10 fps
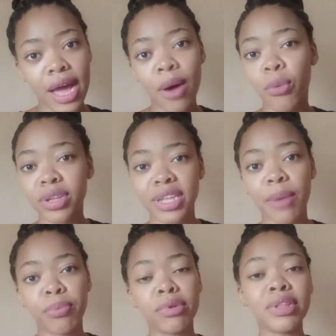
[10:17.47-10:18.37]
And what
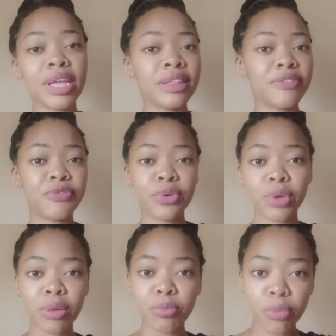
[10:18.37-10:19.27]
happened?
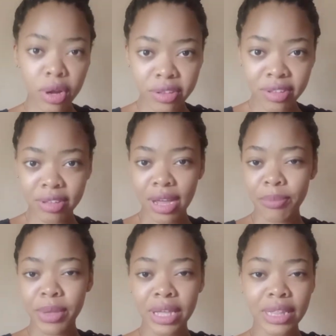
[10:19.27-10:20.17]
In months,
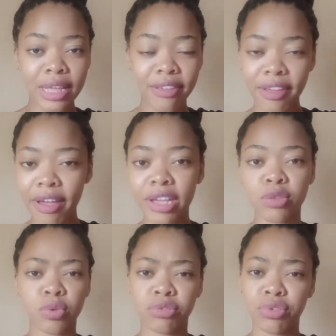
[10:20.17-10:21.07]
in a year,
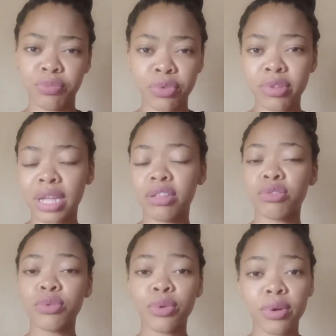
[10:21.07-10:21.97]
it was rebuilt and the
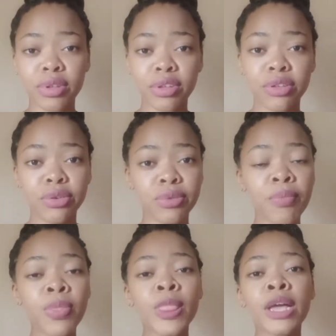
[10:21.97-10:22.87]
school continued.
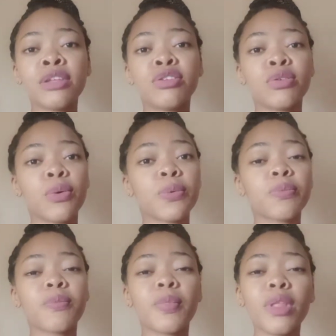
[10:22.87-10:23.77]

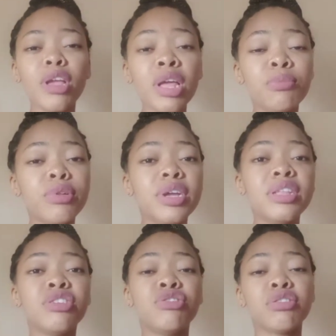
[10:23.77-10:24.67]
So
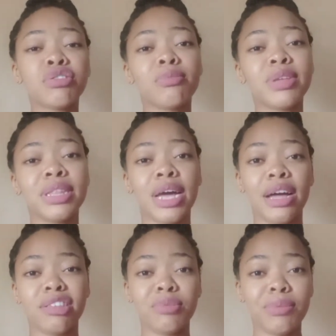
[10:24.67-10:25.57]
bullying is just something that
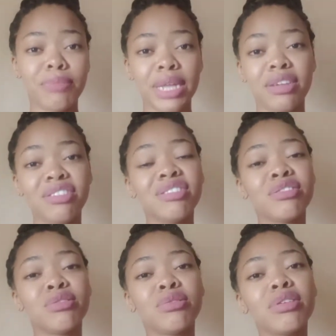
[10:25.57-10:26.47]
has to be managed. It
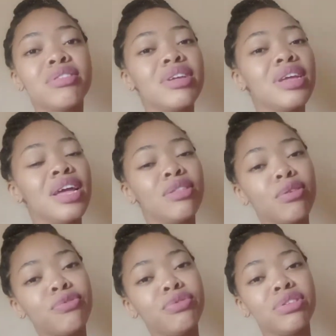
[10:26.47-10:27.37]
is not
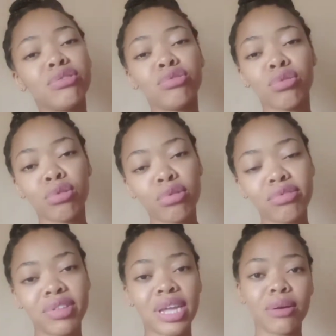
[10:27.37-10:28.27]
enough reason to
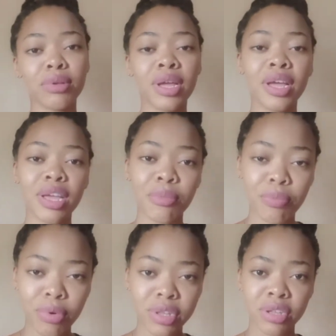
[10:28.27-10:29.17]
close down a
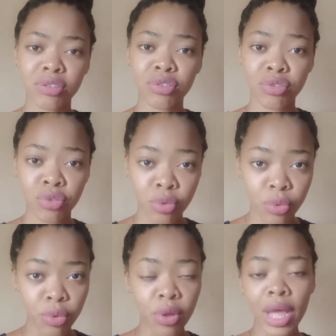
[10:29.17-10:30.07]
boarding
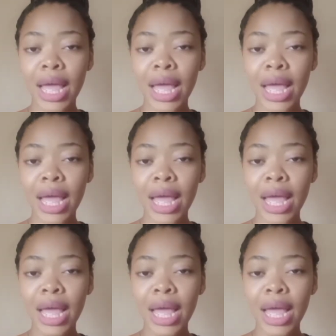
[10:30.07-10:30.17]
school.